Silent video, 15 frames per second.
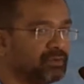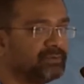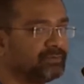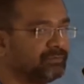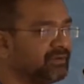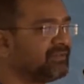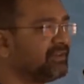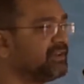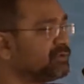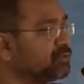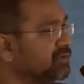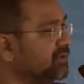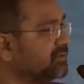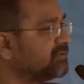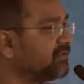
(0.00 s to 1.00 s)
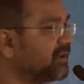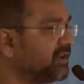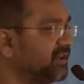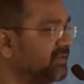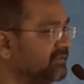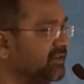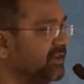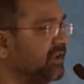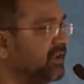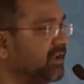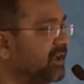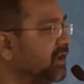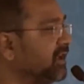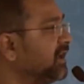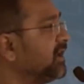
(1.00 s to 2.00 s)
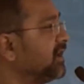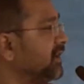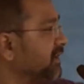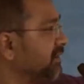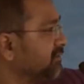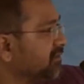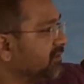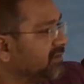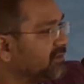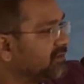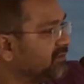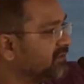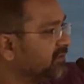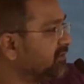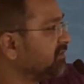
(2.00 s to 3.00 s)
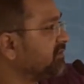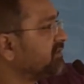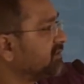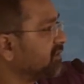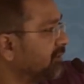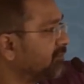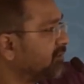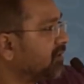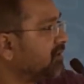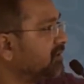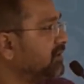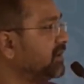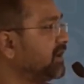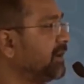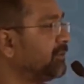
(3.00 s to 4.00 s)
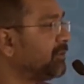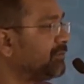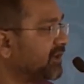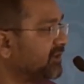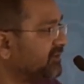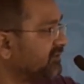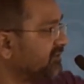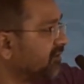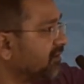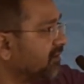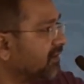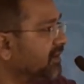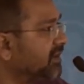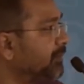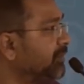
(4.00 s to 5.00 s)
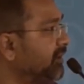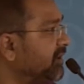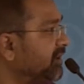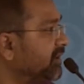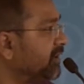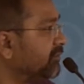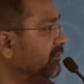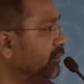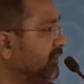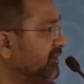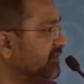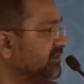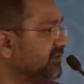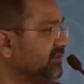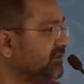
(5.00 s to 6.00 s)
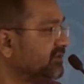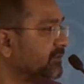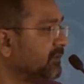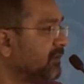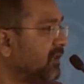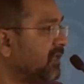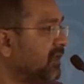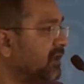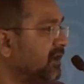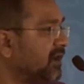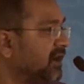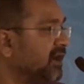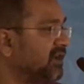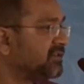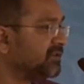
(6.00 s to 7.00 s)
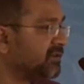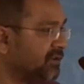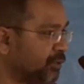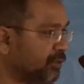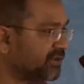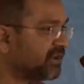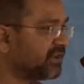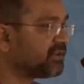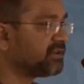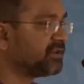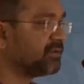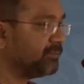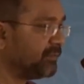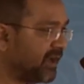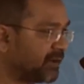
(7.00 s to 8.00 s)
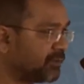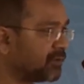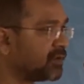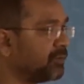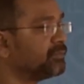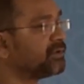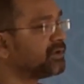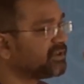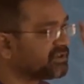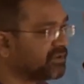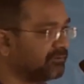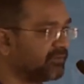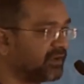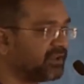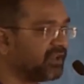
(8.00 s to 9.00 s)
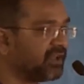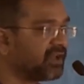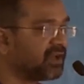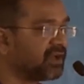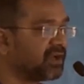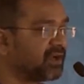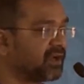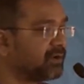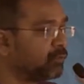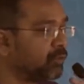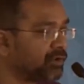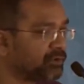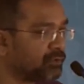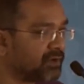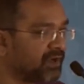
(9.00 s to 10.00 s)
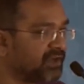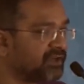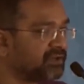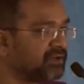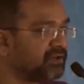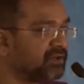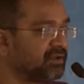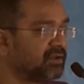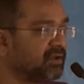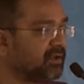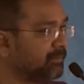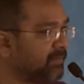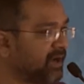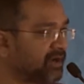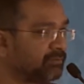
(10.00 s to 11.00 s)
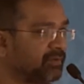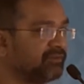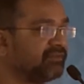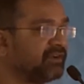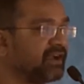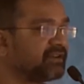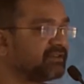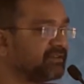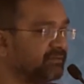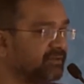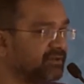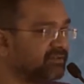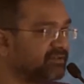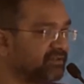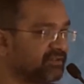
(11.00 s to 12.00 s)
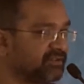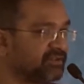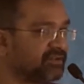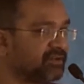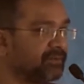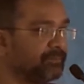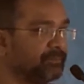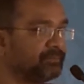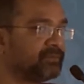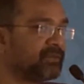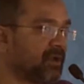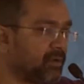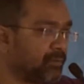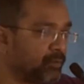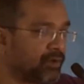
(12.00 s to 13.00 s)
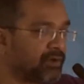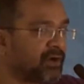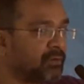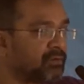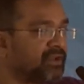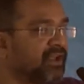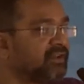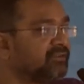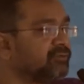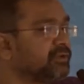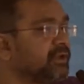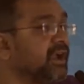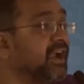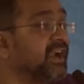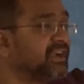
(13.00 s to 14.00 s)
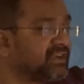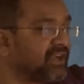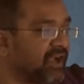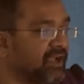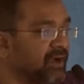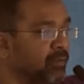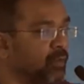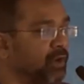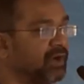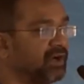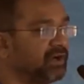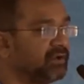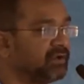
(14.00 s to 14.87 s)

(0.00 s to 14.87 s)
between 2001 and 3. There's this term came up as independent influencers. As in, you sit behind your computer somewhere there, and what you write, backed by facts, evidence, etc., put it out there for the entire world.